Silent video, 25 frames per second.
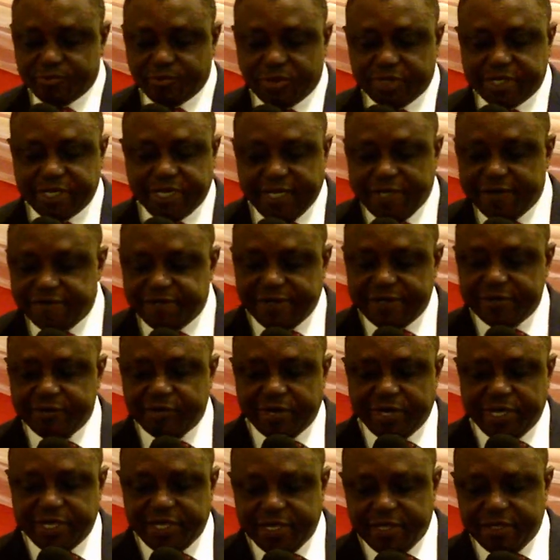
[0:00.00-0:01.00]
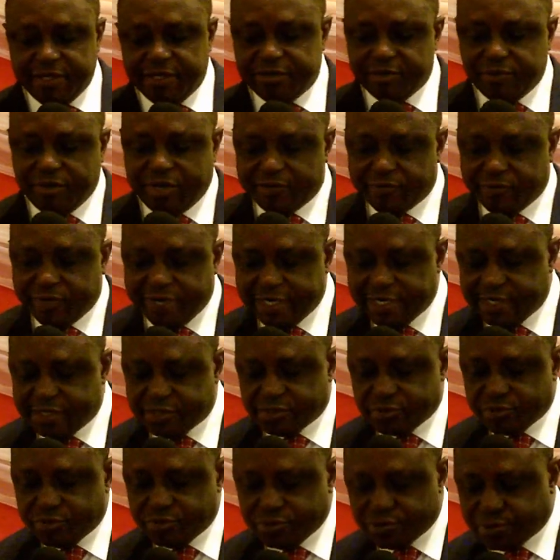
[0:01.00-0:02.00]
whatever you are ready
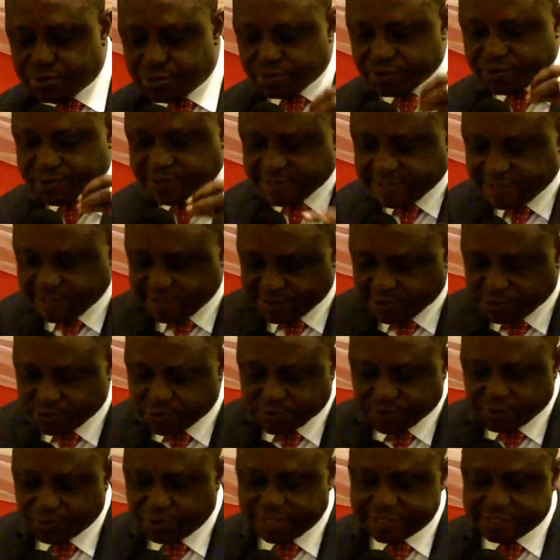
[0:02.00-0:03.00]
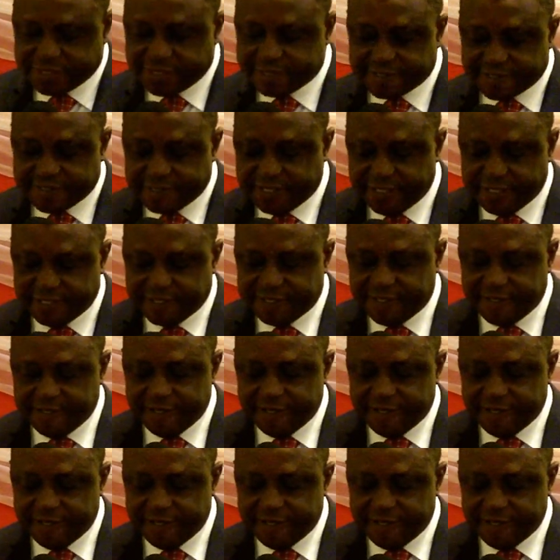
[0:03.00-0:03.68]
to use to sow as a seed.